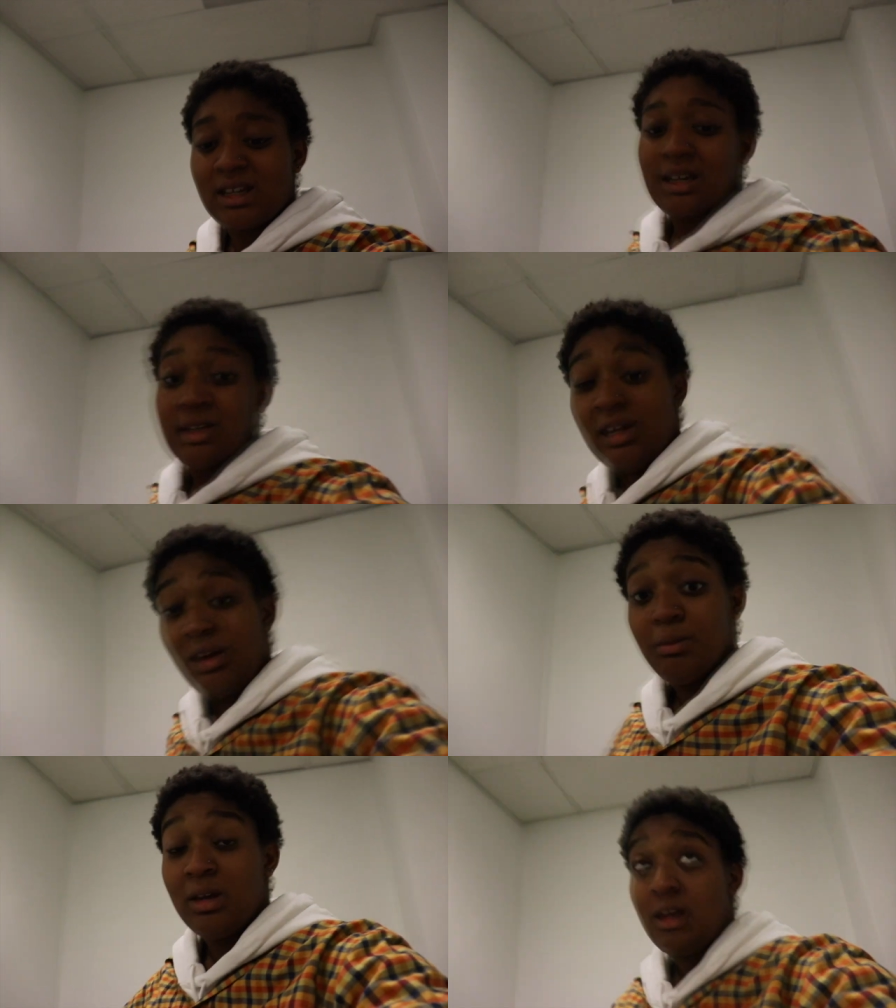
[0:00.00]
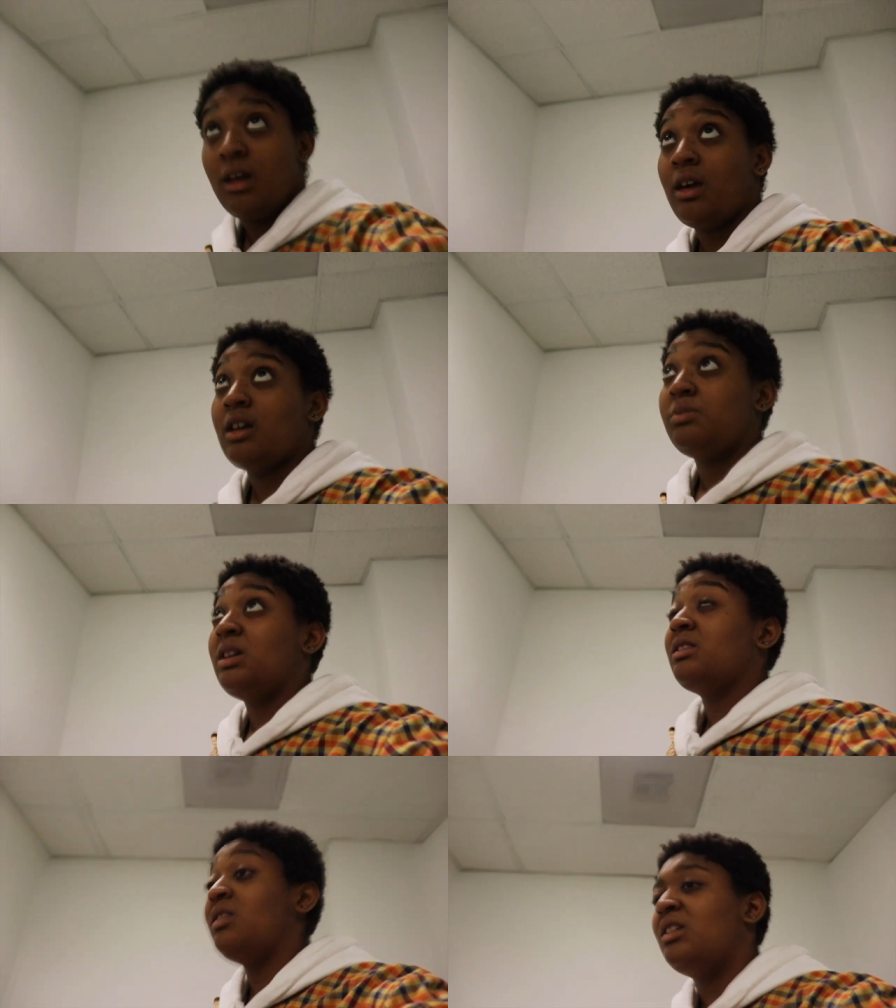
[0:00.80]
nice. But yeah, guys,
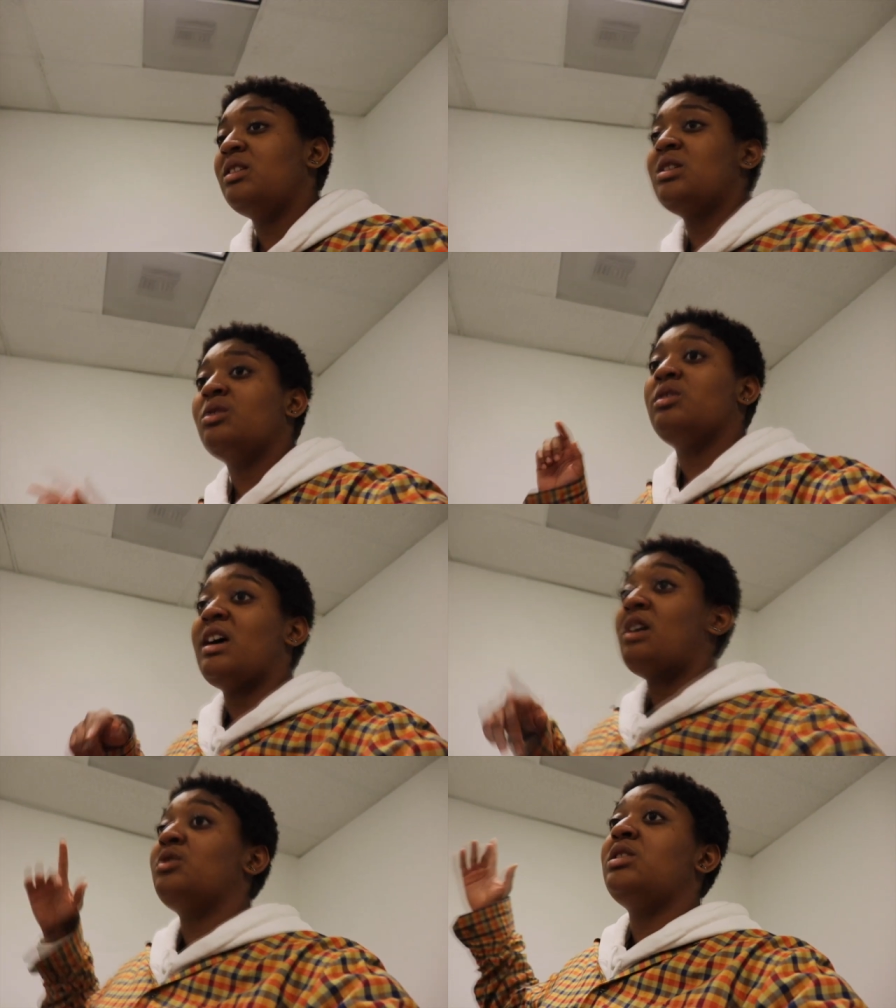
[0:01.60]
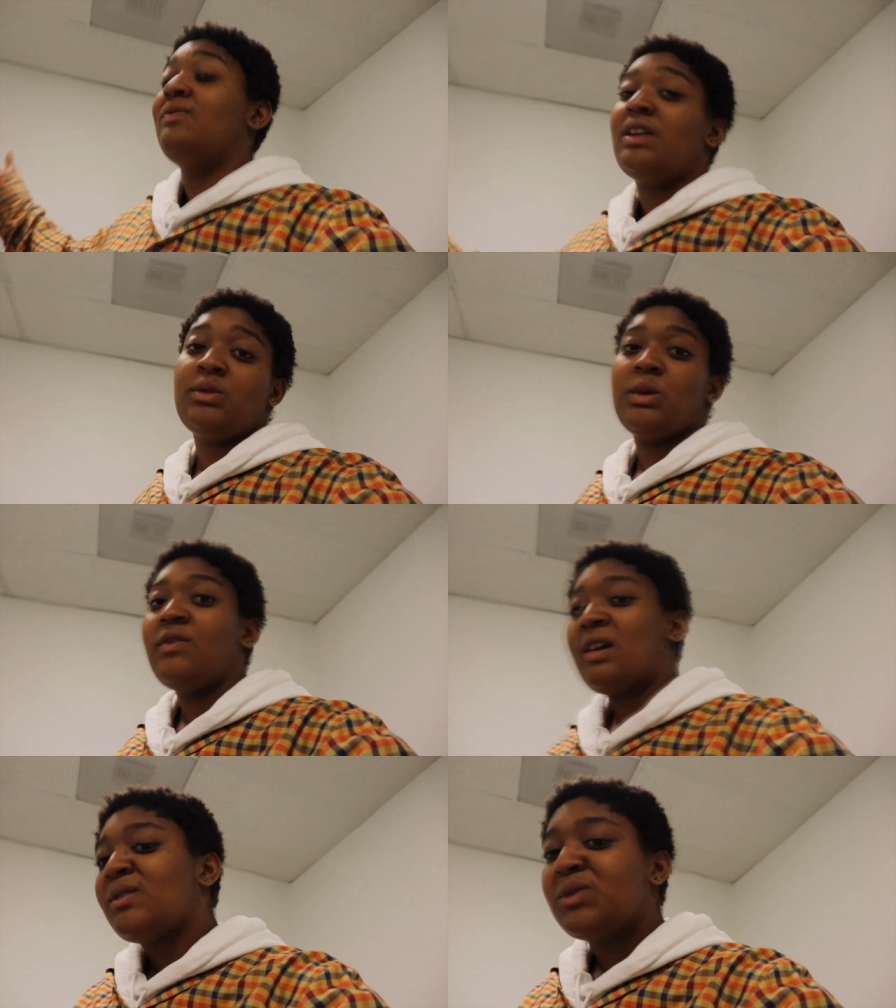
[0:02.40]
basically until now, it's a
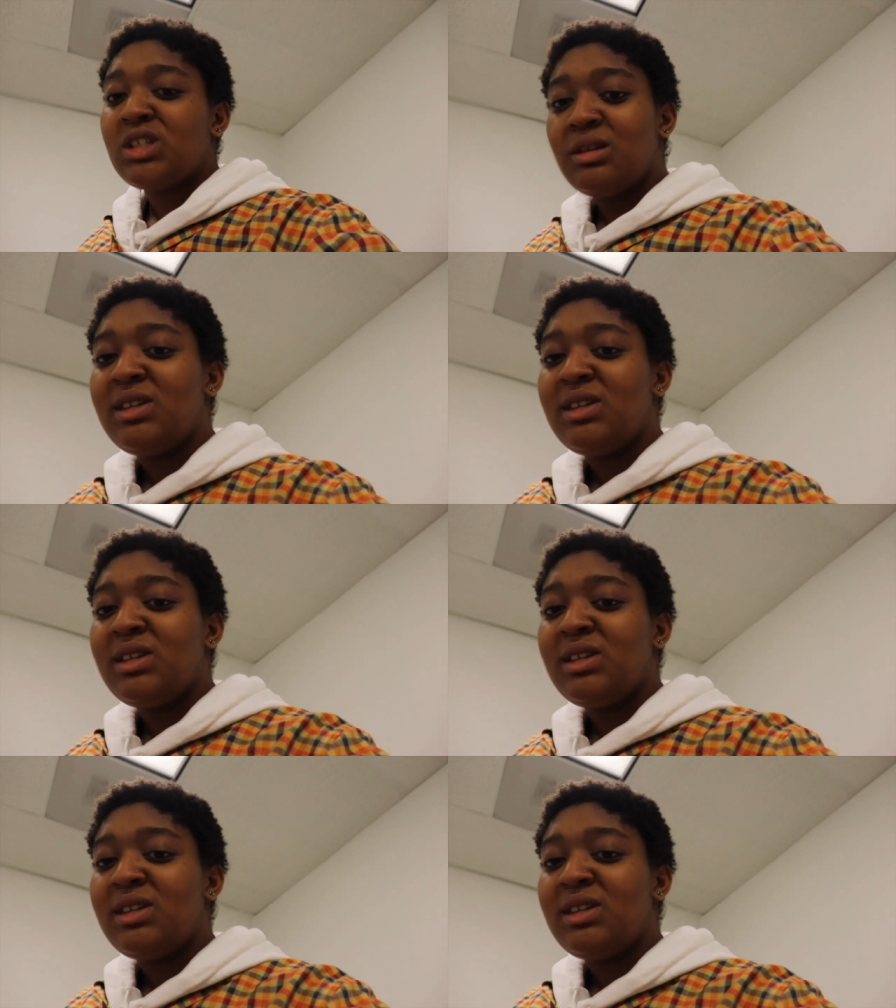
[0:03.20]
5:25, I'm just gonna